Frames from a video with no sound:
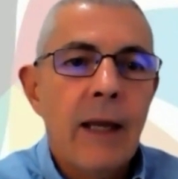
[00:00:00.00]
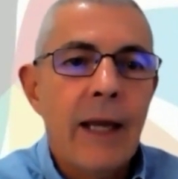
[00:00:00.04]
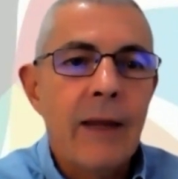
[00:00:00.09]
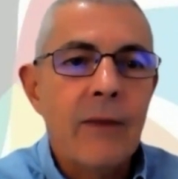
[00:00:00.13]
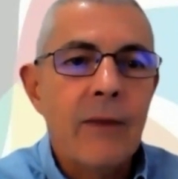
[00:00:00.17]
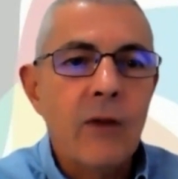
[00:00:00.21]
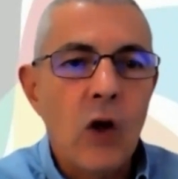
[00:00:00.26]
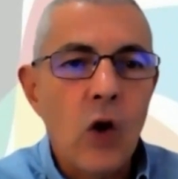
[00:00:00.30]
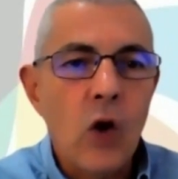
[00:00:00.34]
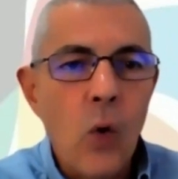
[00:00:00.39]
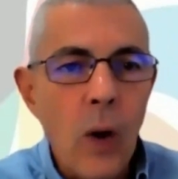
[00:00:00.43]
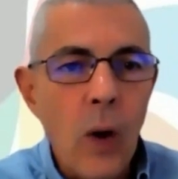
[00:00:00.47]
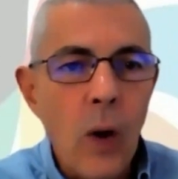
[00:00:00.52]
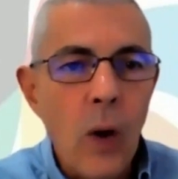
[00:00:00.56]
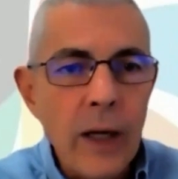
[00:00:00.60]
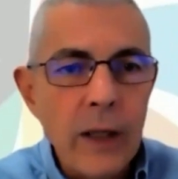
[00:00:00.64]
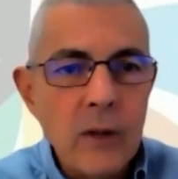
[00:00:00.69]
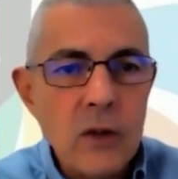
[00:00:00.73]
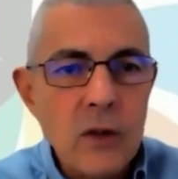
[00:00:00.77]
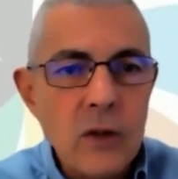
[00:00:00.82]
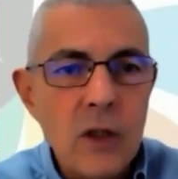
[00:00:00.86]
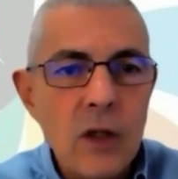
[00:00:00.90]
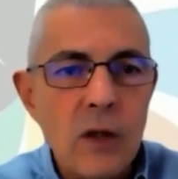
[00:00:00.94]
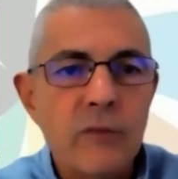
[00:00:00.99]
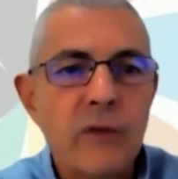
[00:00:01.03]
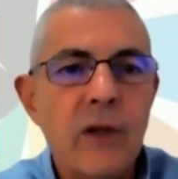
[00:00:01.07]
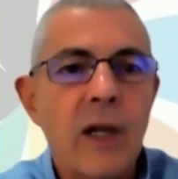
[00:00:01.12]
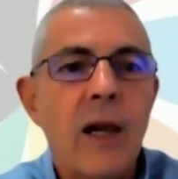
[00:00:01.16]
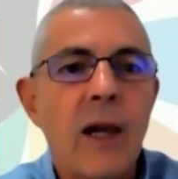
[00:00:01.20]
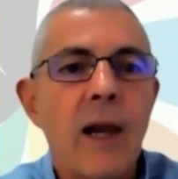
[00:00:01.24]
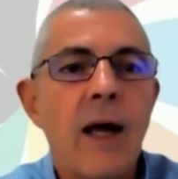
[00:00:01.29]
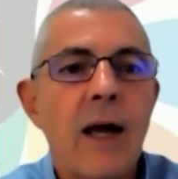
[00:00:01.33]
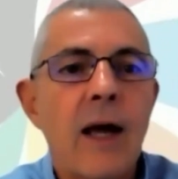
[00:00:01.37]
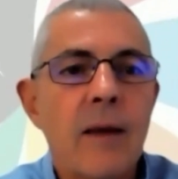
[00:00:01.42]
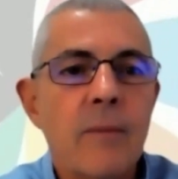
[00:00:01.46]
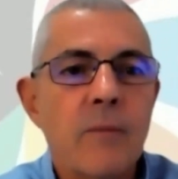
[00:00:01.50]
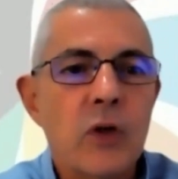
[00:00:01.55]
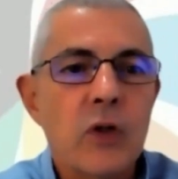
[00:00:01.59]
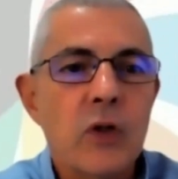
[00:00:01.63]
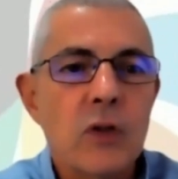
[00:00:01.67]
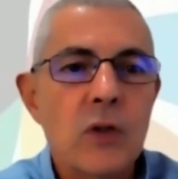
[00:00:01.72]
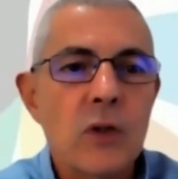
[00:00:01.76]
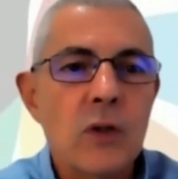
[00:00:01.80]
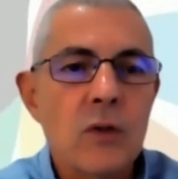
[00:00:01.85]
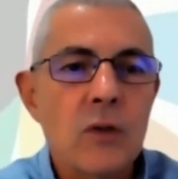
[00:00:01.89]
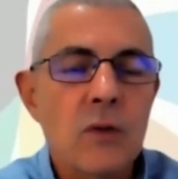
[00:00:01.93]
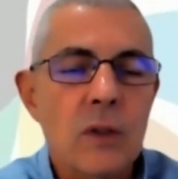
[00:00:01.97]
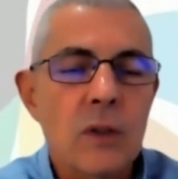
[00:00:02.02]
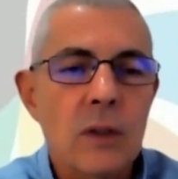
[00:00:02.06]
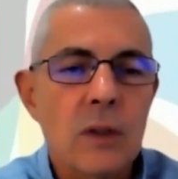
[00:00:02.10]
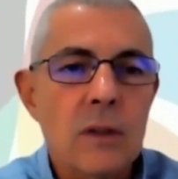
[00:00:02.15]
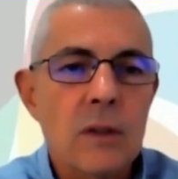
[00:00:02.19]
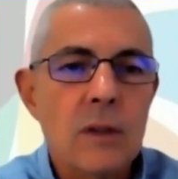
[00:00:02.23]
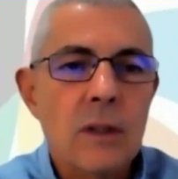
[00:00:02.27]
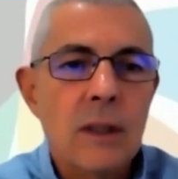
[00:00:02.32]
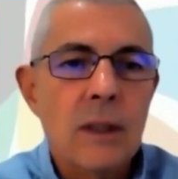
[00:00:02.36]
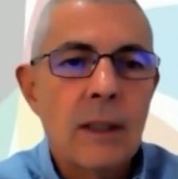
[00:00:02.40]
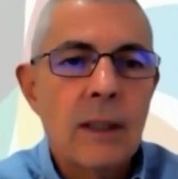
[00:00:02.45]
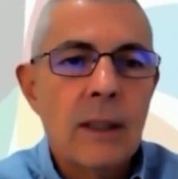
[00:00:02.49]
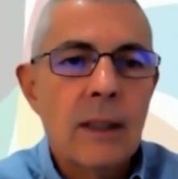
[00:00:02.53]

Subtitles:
and the quality of the line reduces.